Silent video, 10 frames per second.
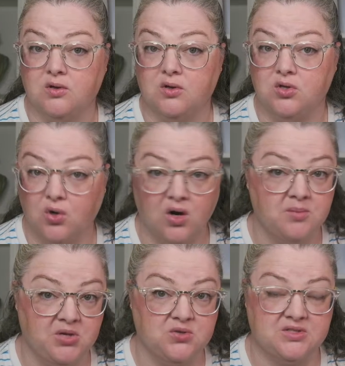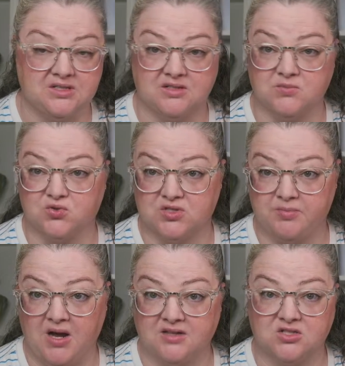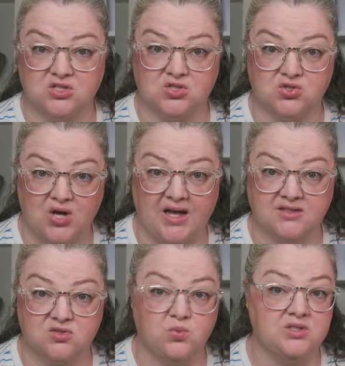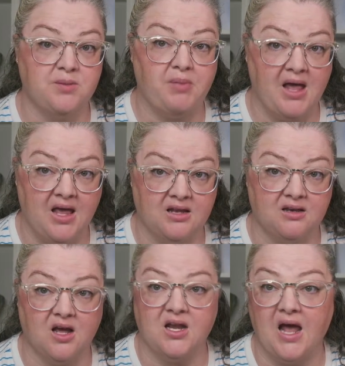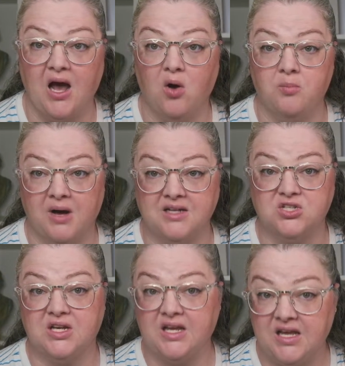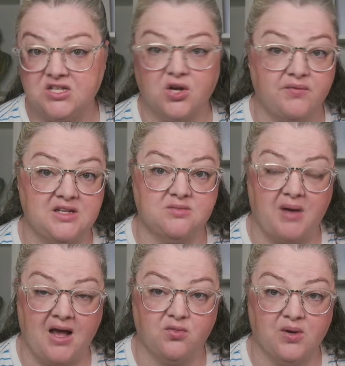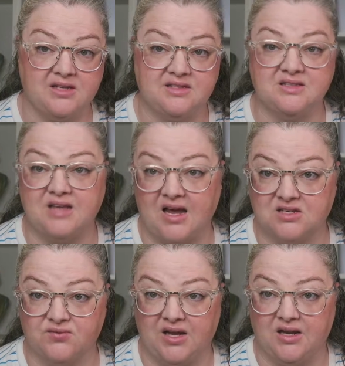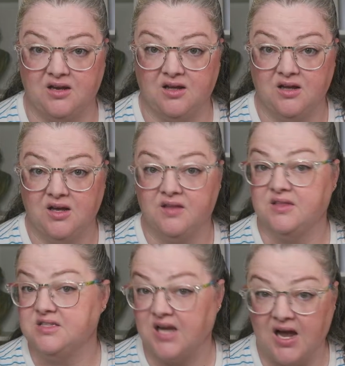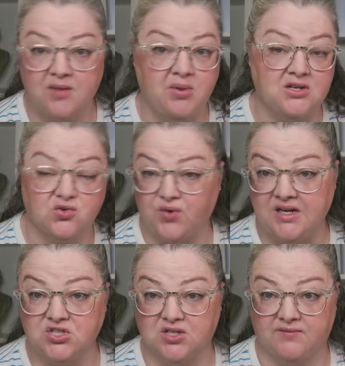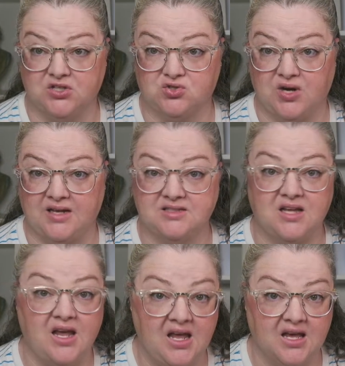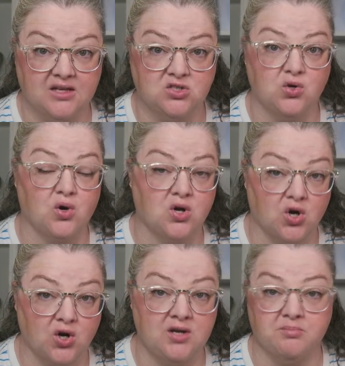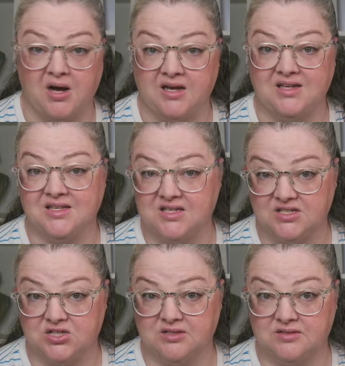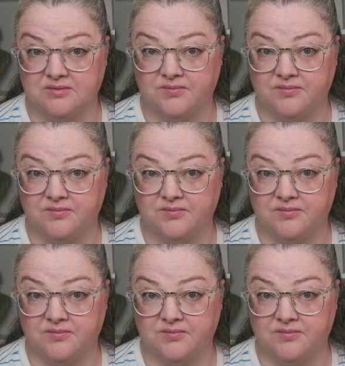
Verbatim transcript: Your immune system's response to stress will depend on how much each of these pathways is activated, the type and duration of the stress, and your current body conditions.